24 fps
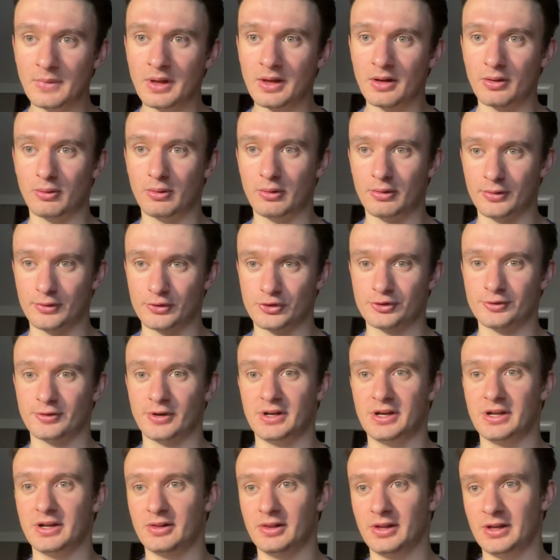All the
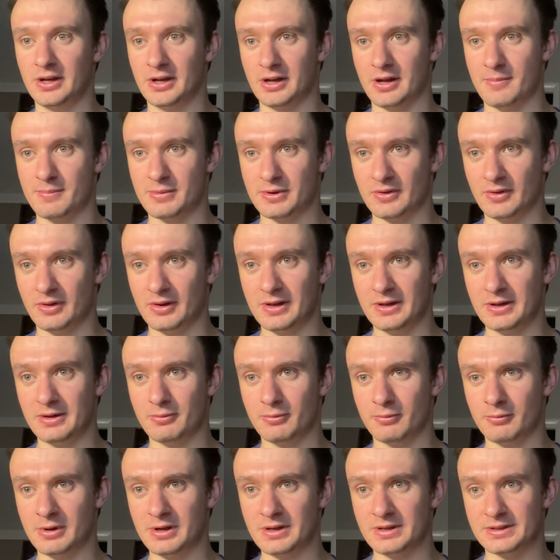training leading up to the
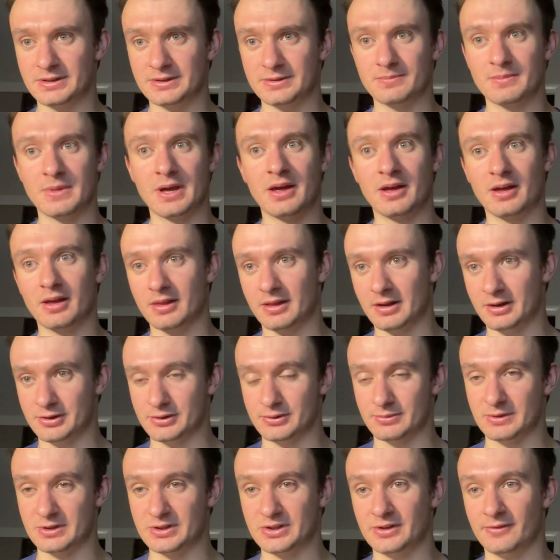race, that is
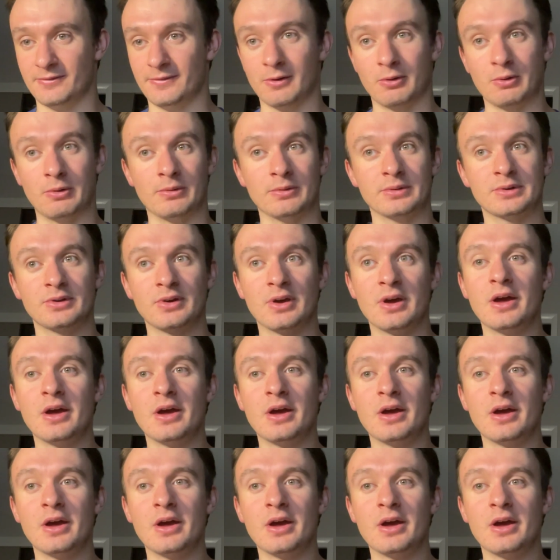what's difficult.